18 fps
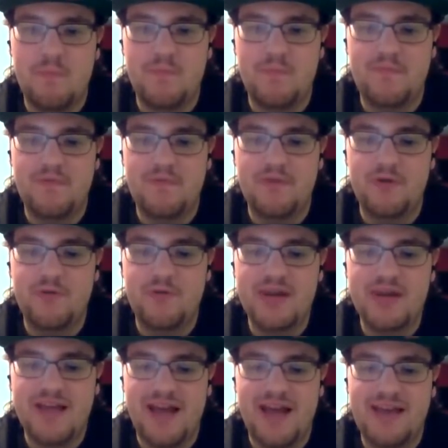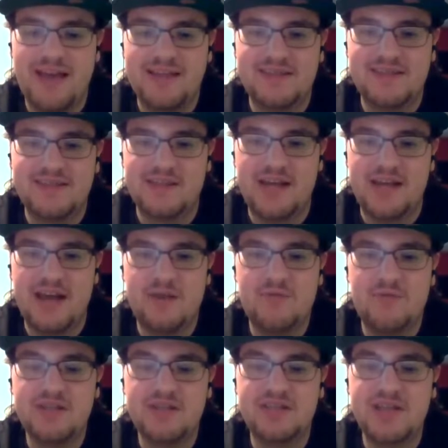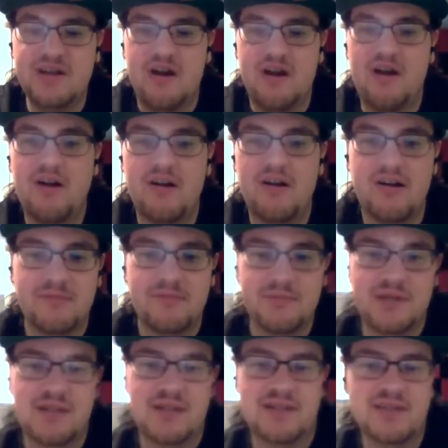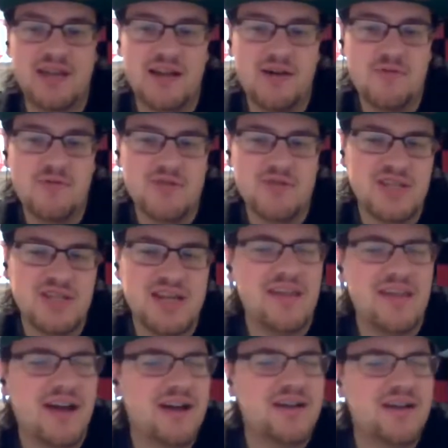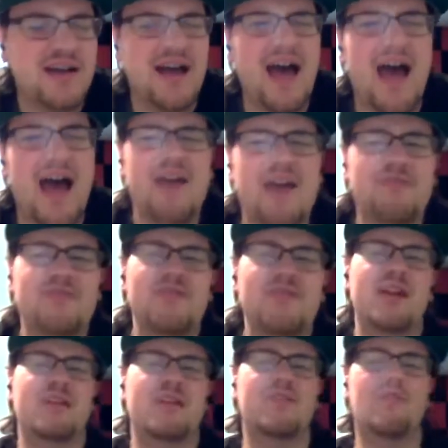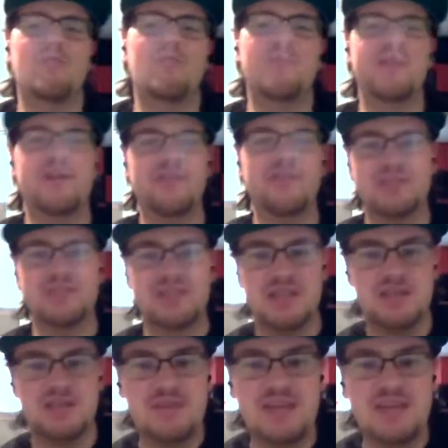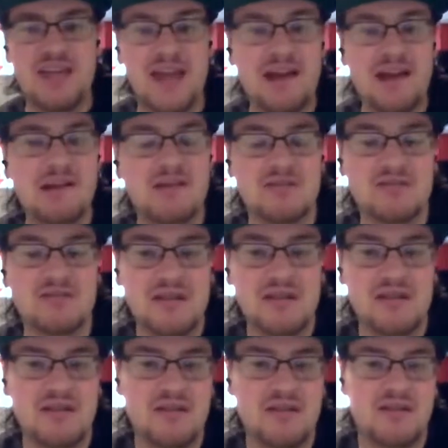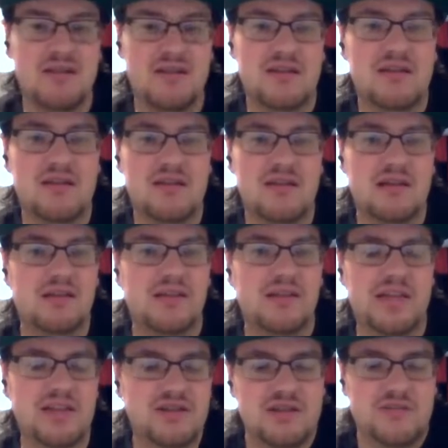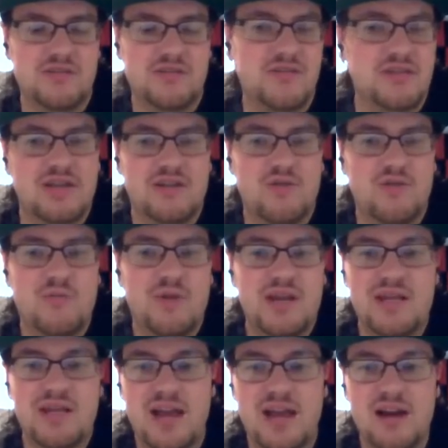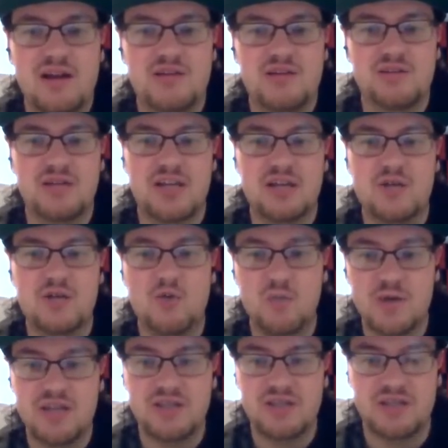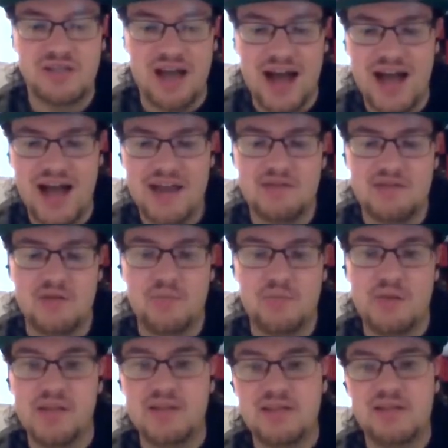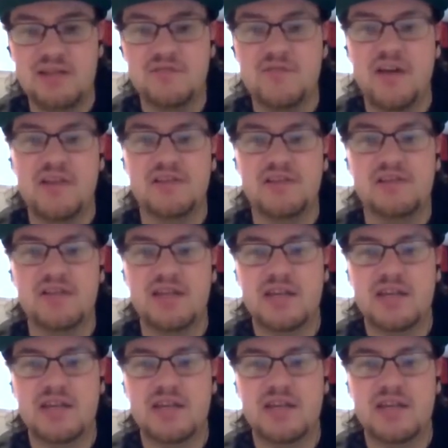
I don't want to say heart because I always say that. I feel like nobody on this team cares. Like it just feels like nobody cares. Like nobody's dying to play defense.